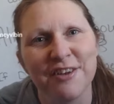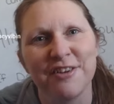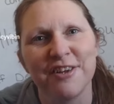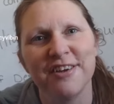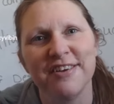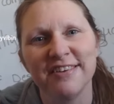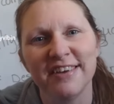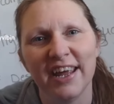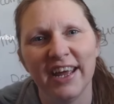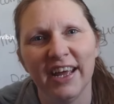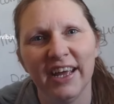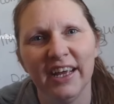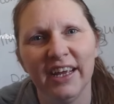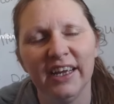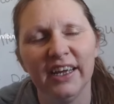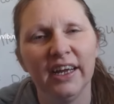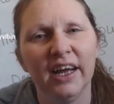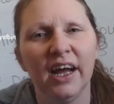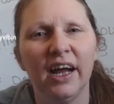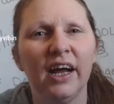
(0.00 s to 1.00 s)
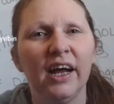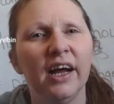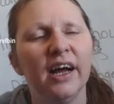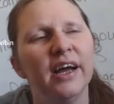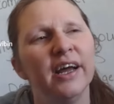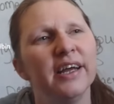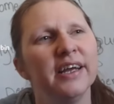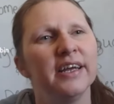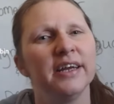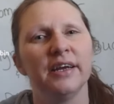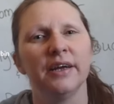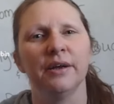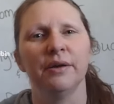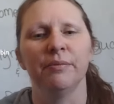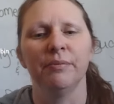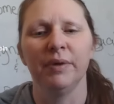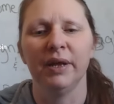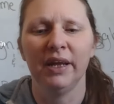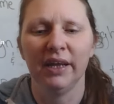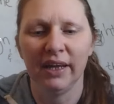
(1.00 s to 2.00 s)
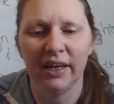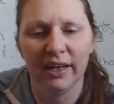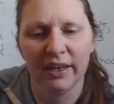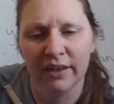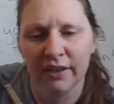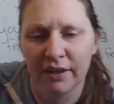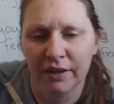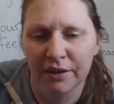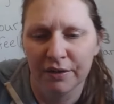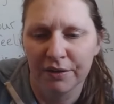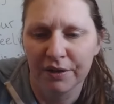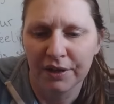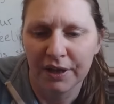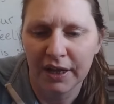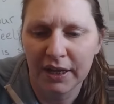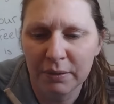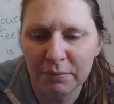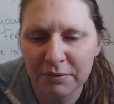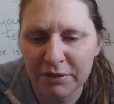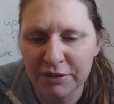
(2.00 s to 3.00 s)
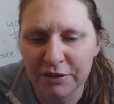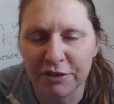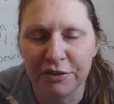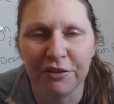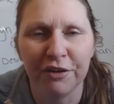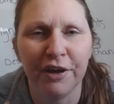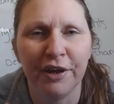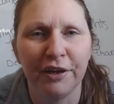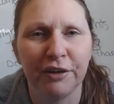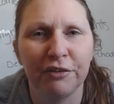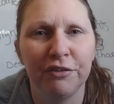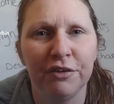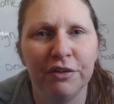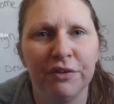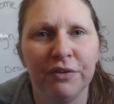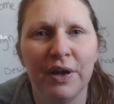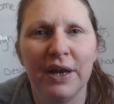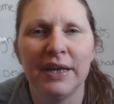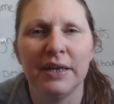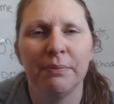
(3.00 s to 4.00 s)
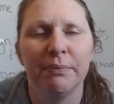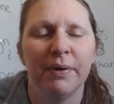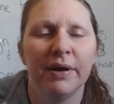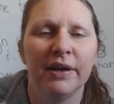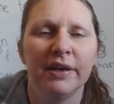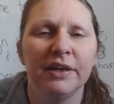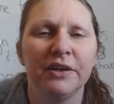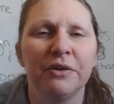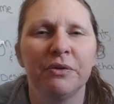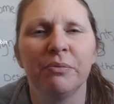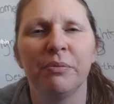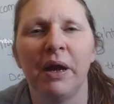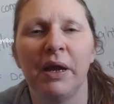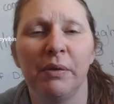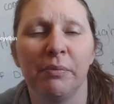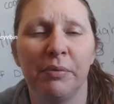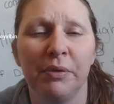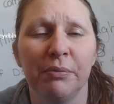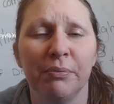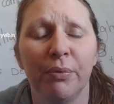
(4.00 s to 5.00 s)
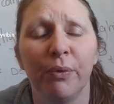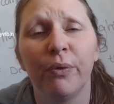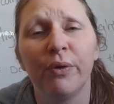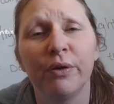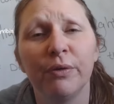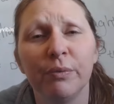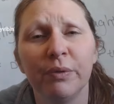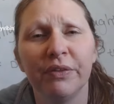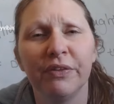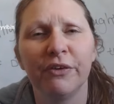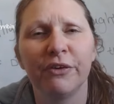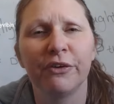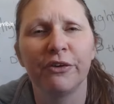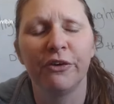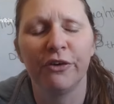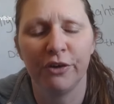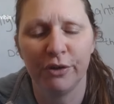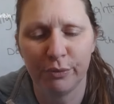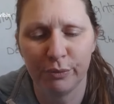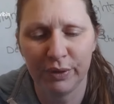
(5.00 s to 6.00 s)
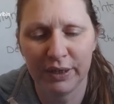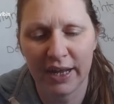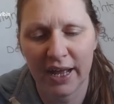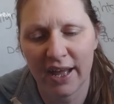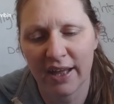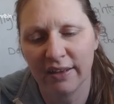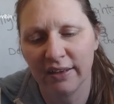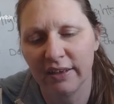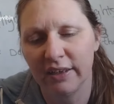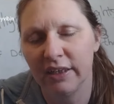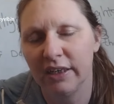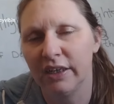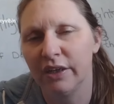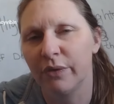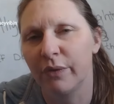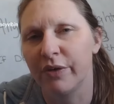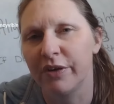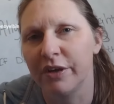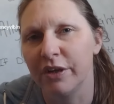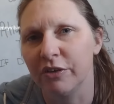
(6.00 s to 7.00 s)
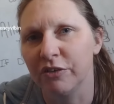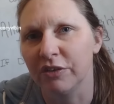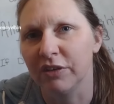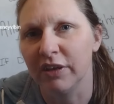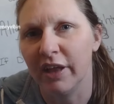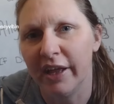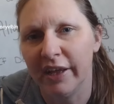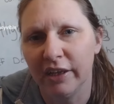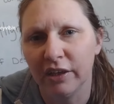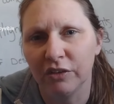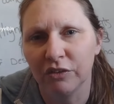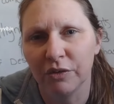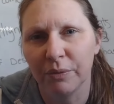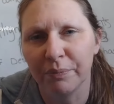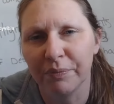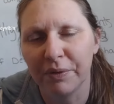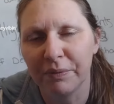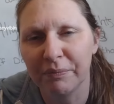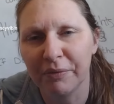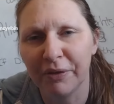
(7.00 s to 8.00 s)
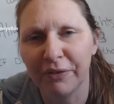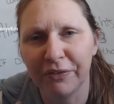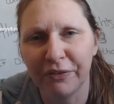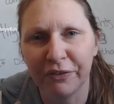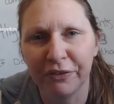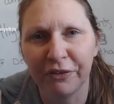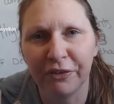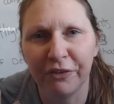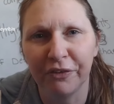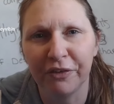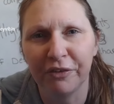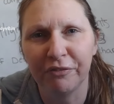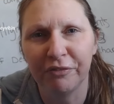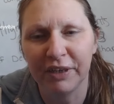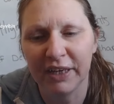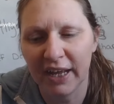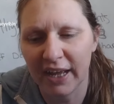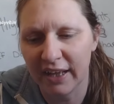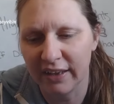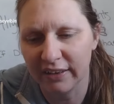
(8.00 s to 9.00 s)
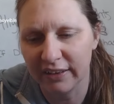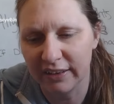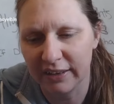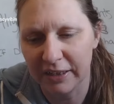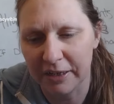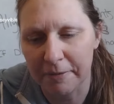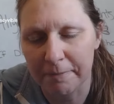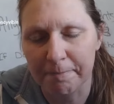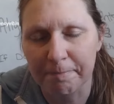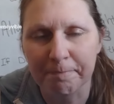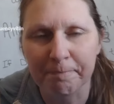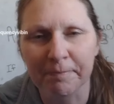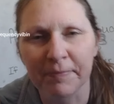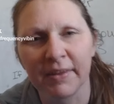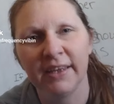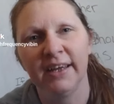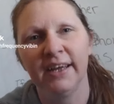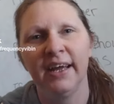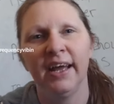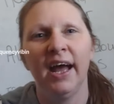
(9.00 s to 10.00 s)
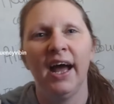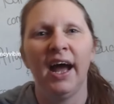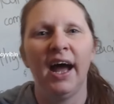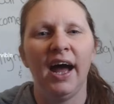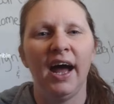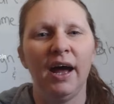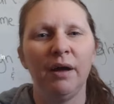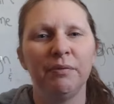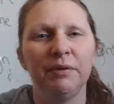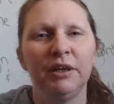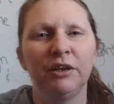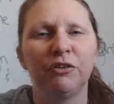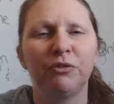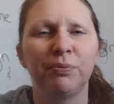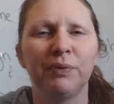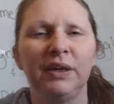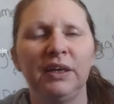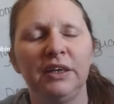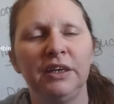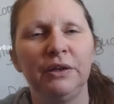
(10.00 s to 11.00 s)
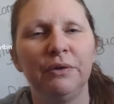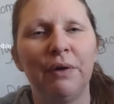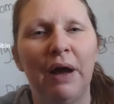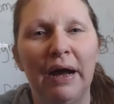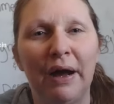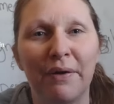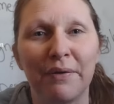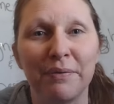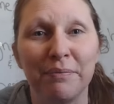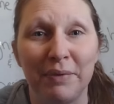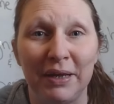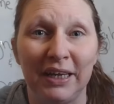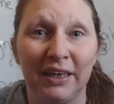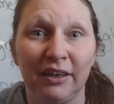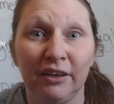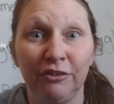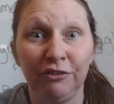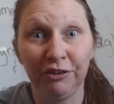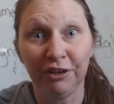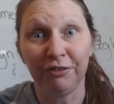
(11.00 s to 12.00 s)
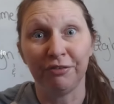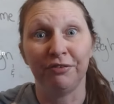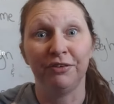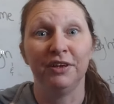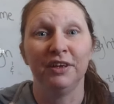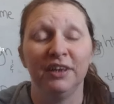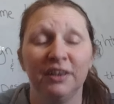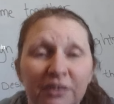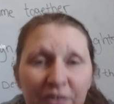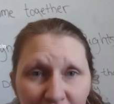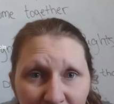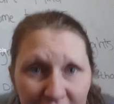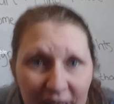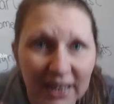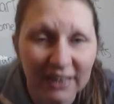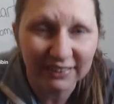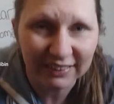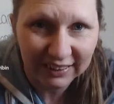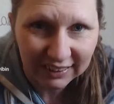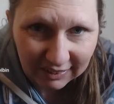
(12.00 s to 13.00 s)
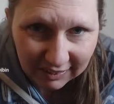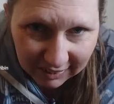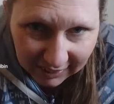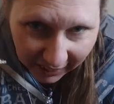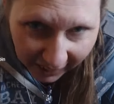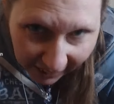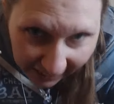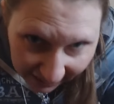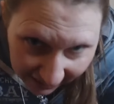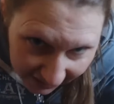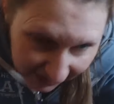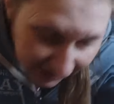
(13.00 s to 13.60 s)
Today I am aiming to talk to anybody who might be bored with their current reality or doesn't like something about their current reality. I'm going to explain to you how to make a shift in your reality today.